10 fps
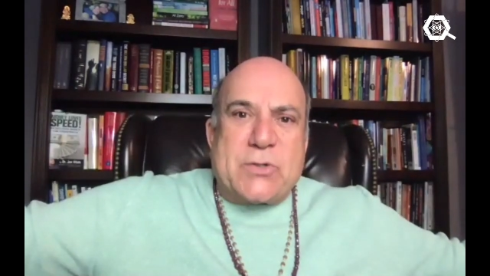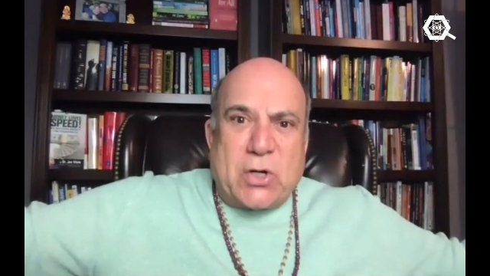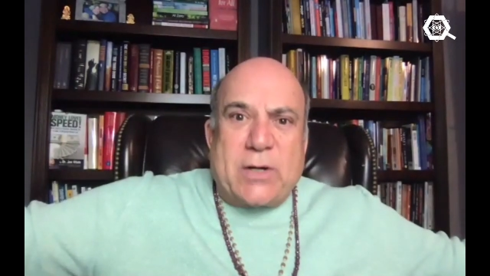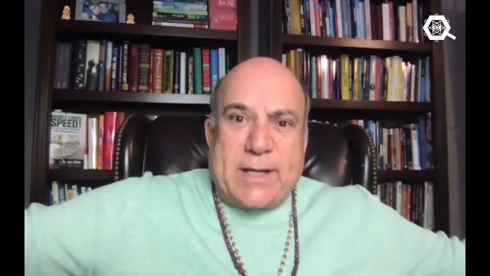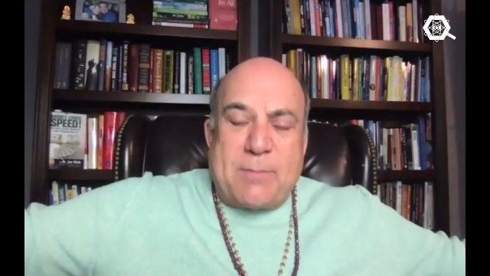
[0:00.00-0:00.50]

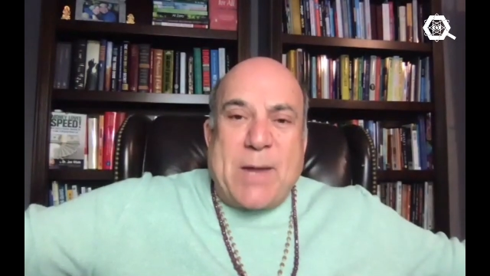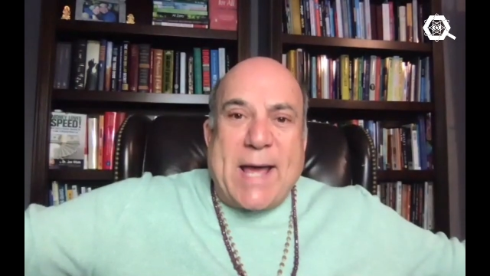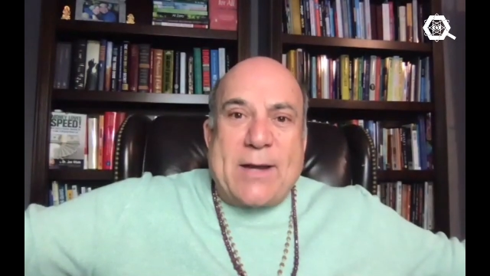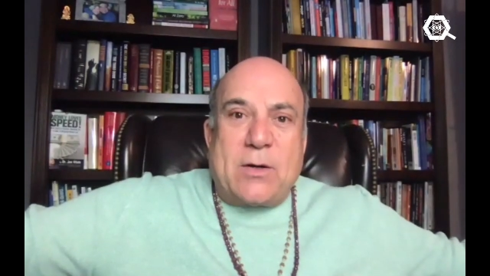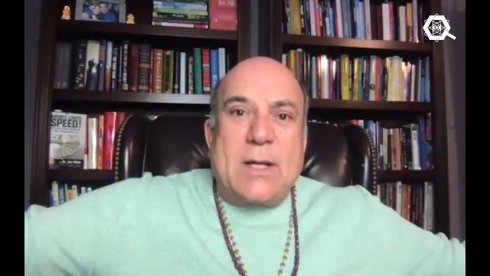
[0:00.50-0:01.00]
started to get
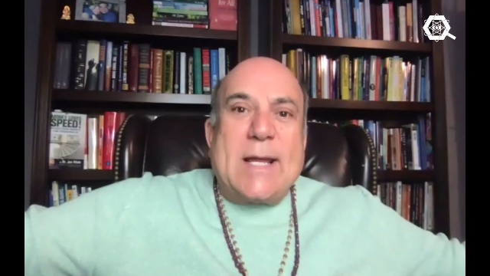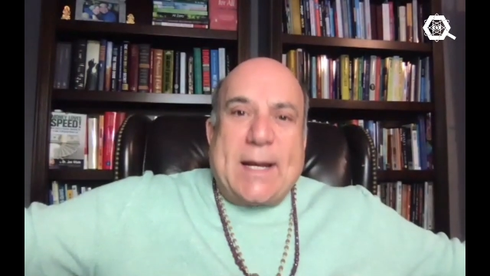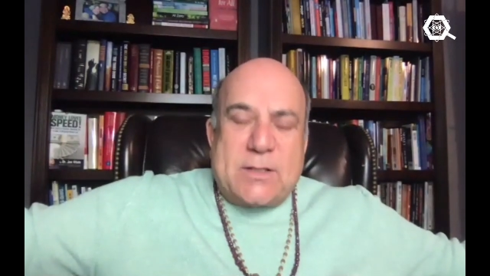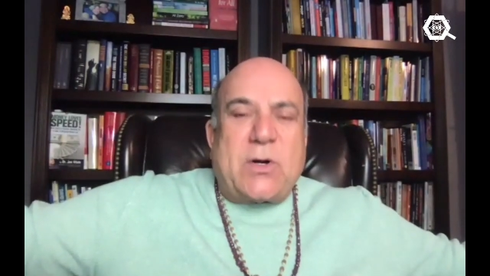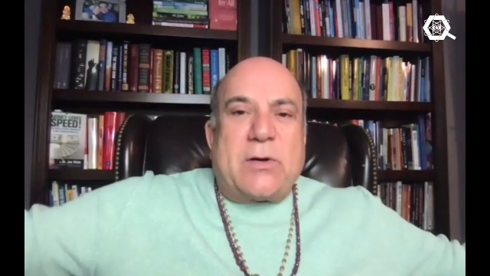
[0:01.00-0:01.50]
better,
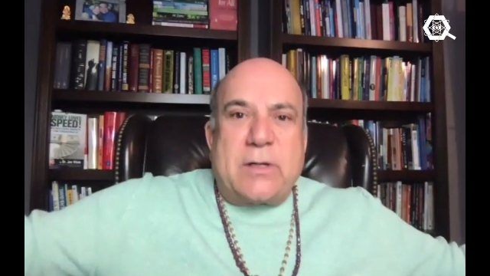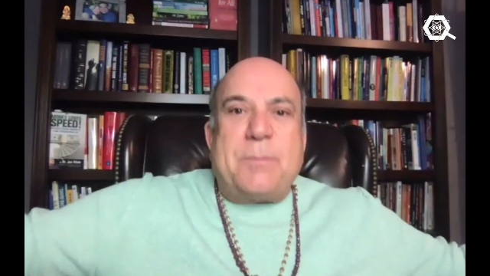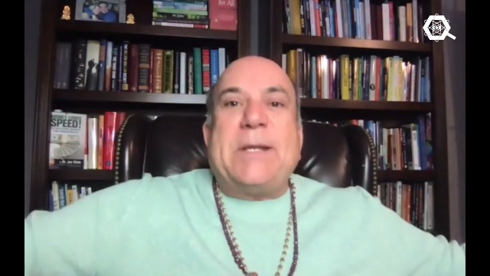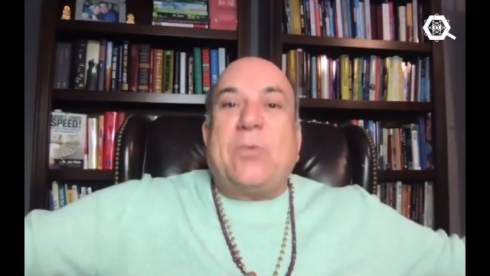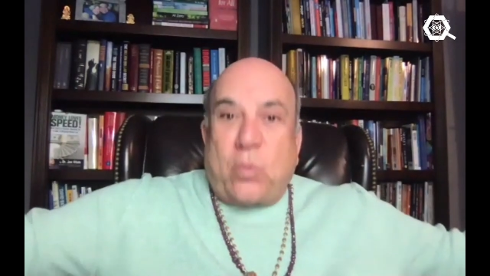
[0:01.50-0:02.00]
and started
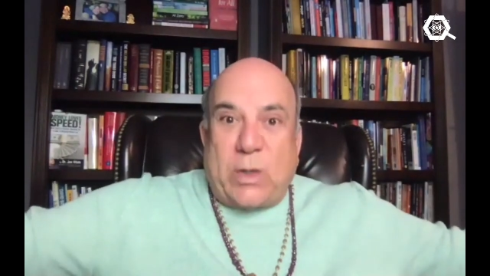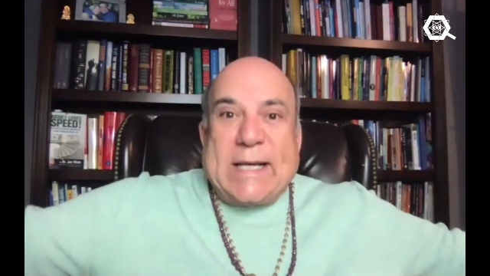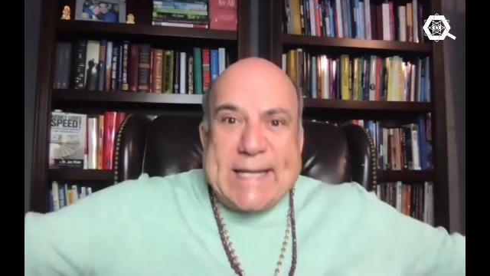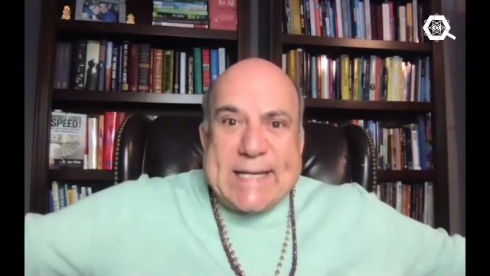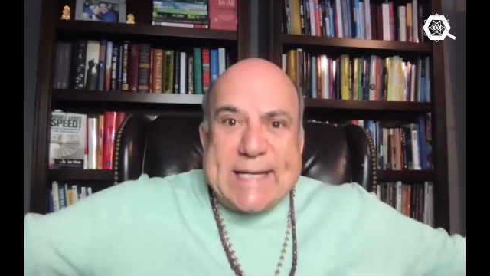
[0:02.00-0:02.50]
to be
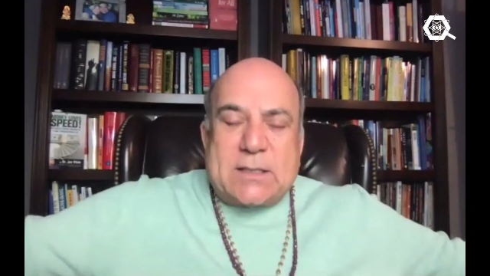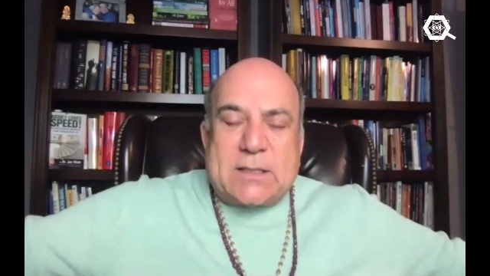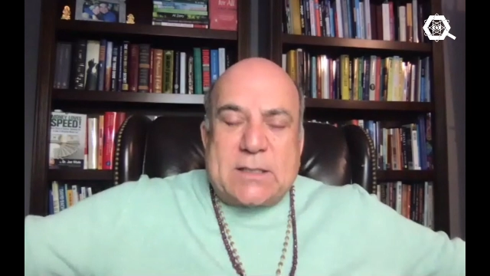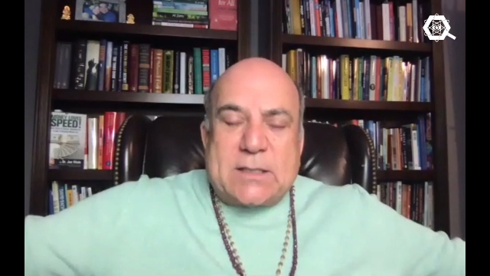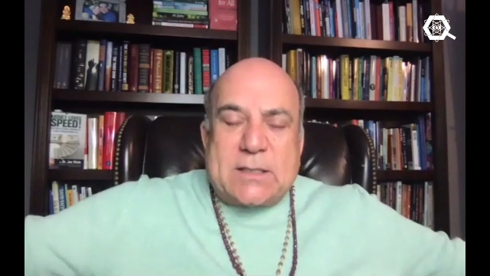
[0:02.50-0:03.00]

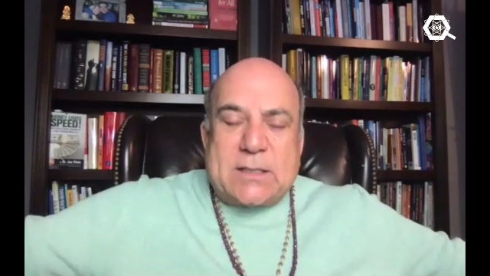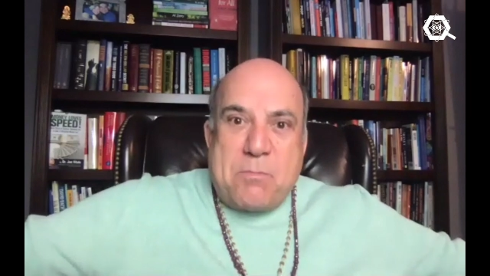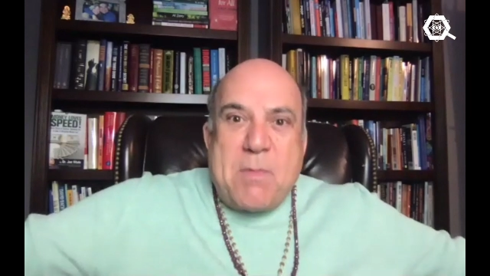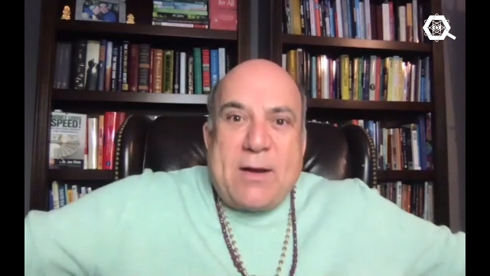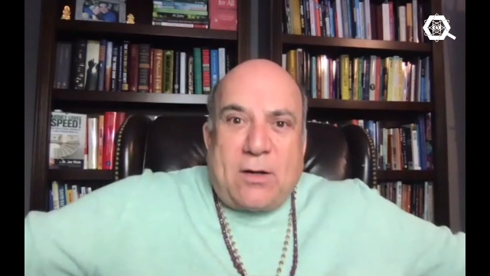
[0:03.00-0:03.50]
released from
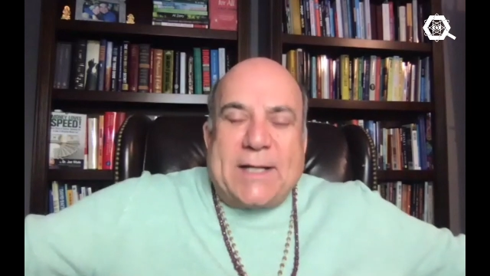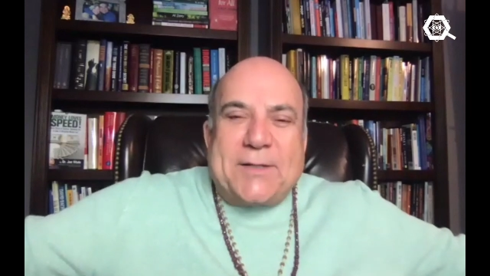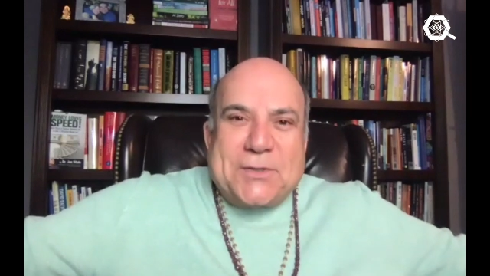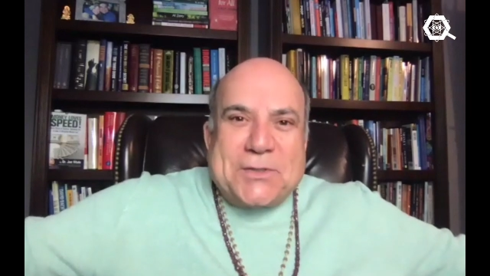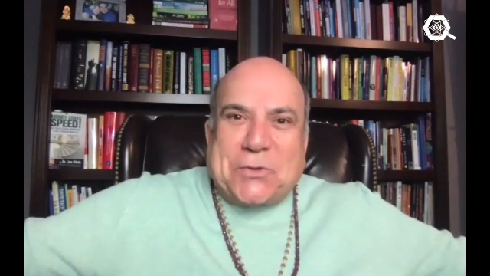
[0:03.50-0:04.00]
the mental
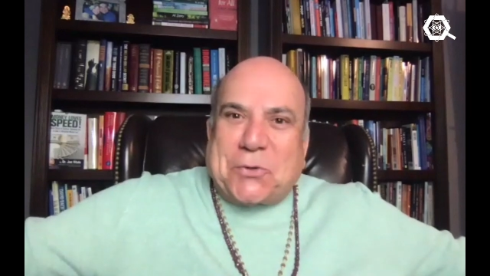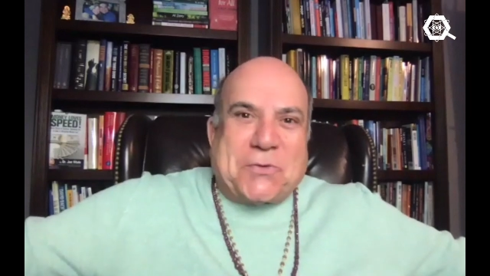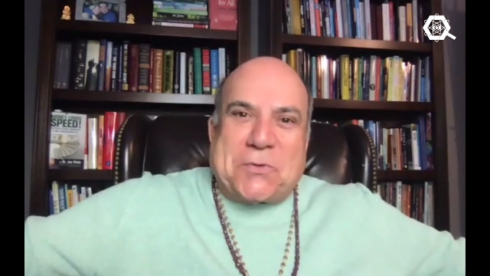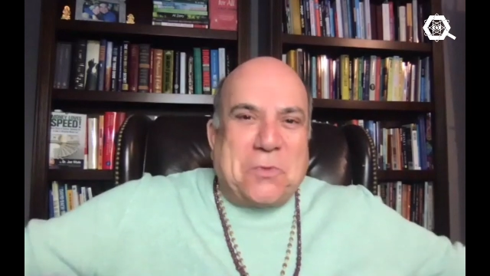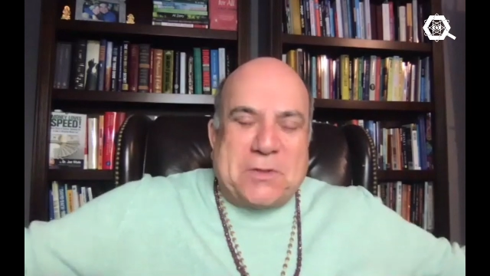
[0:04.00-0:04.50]

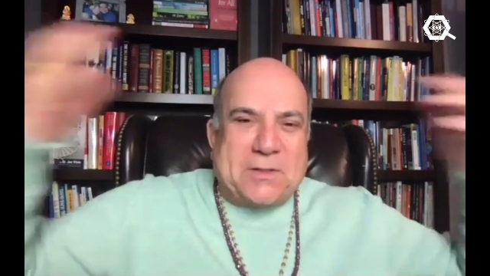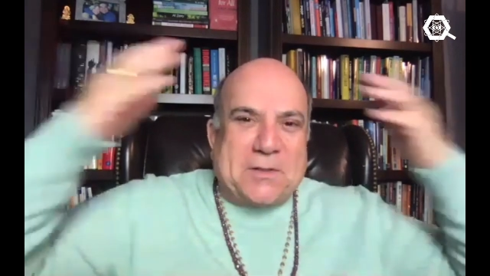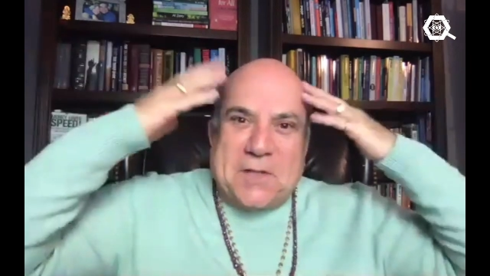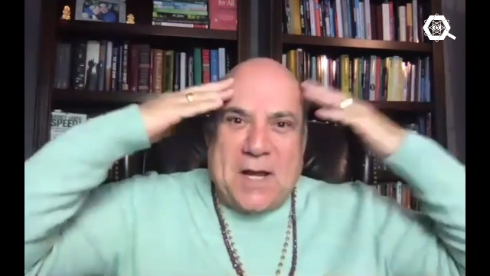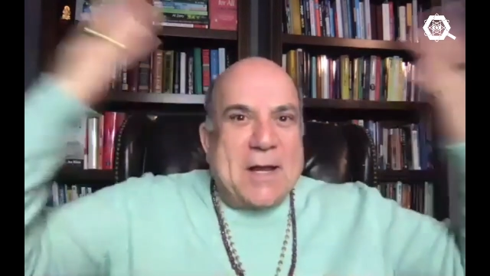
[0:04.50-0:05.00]
institution, which
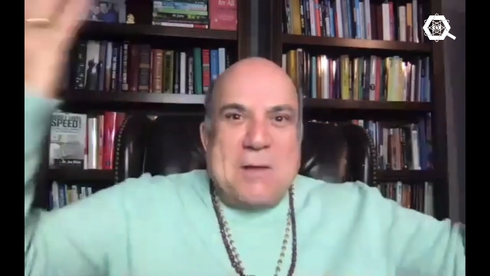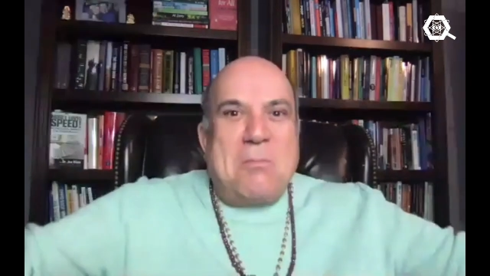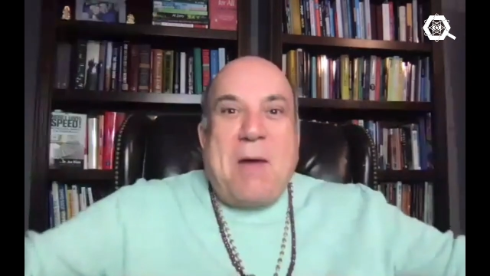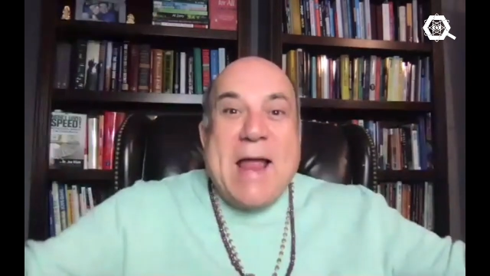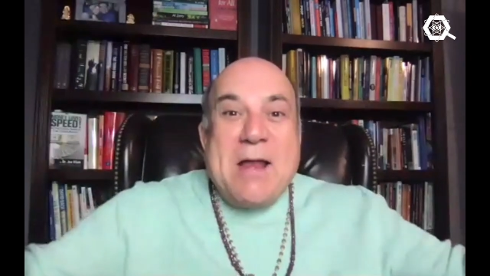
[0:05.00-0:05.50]
is
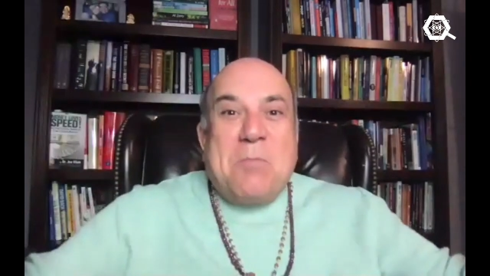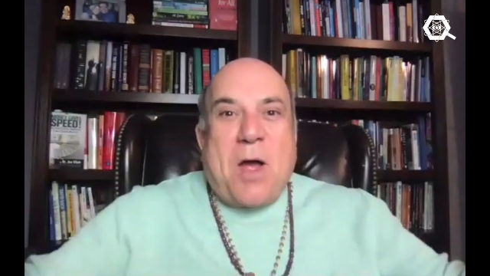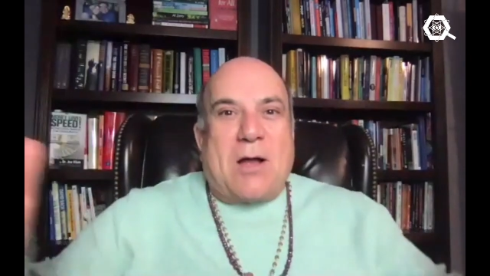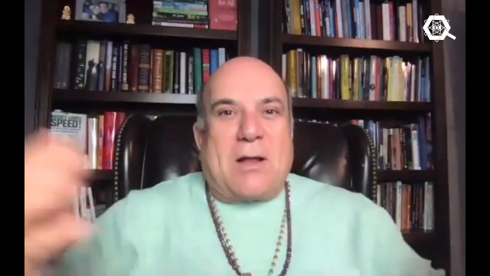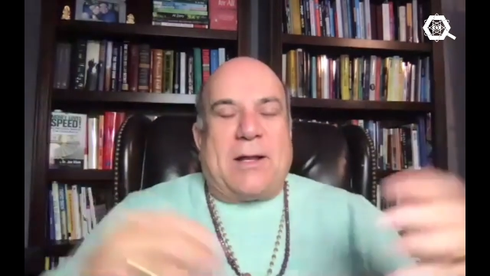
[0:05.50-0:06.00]

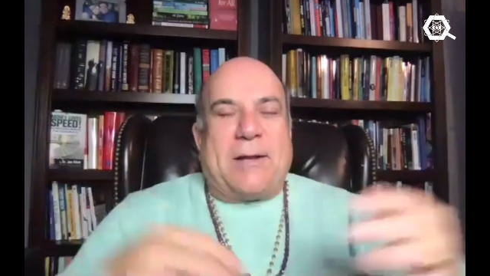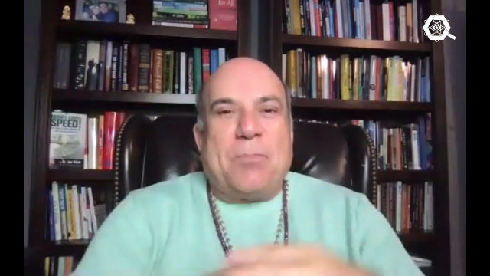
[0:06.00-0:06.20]
mind-boggling.